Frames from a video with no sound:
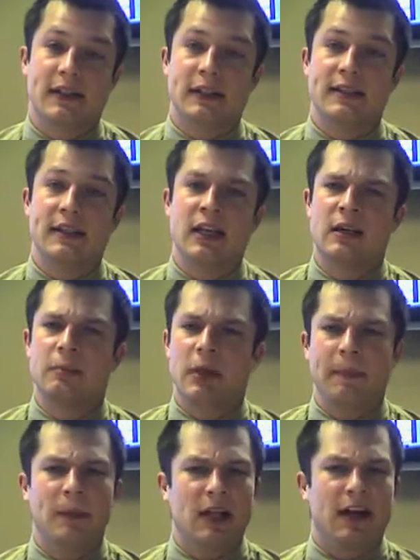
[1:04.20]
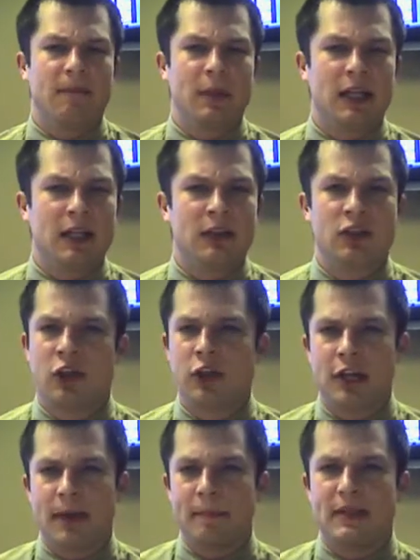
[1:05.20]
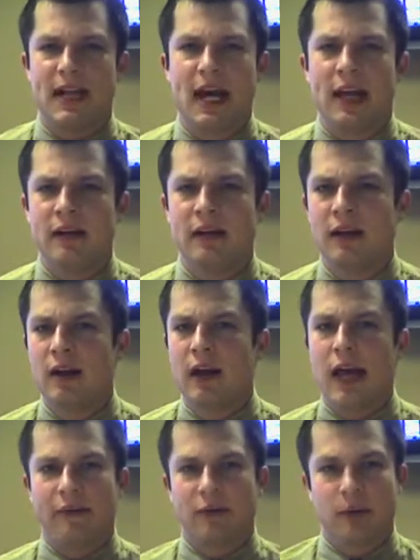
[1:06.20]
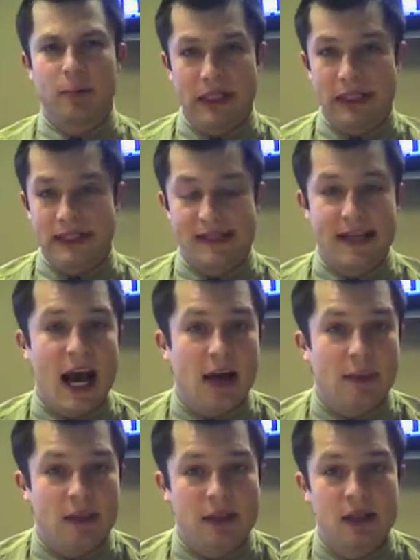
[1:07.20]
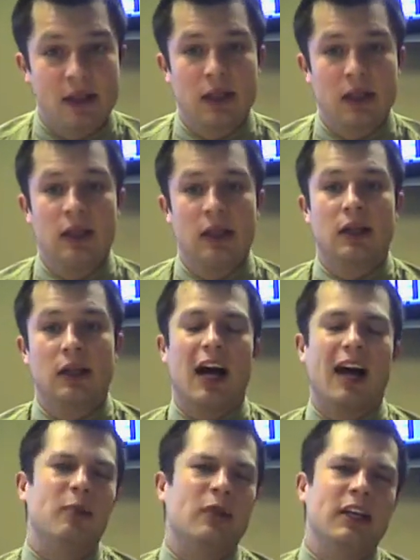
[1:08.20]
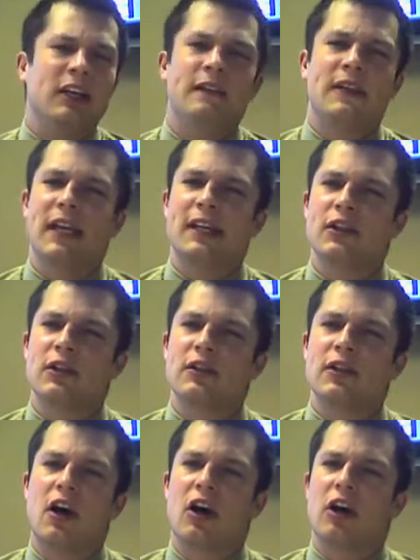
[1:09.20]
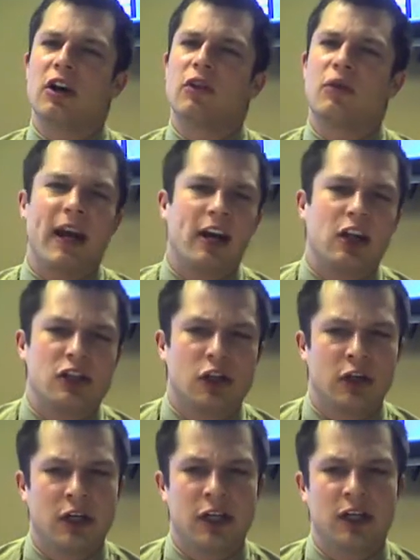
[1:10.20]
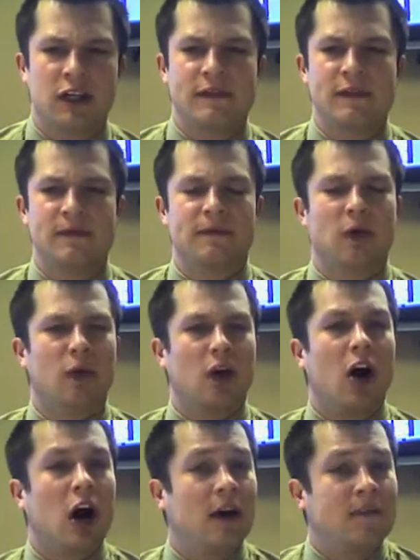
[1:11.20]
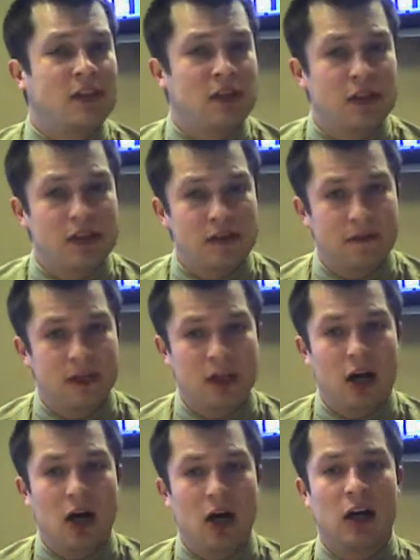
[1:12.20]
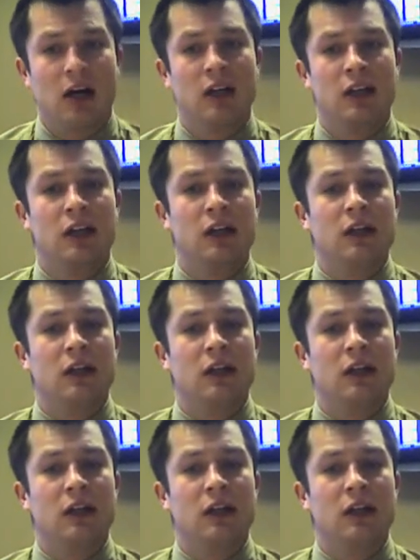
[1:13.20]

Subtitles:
since people have been turning up dead after being zapped. I believe tasers are great alternatives for officers of the law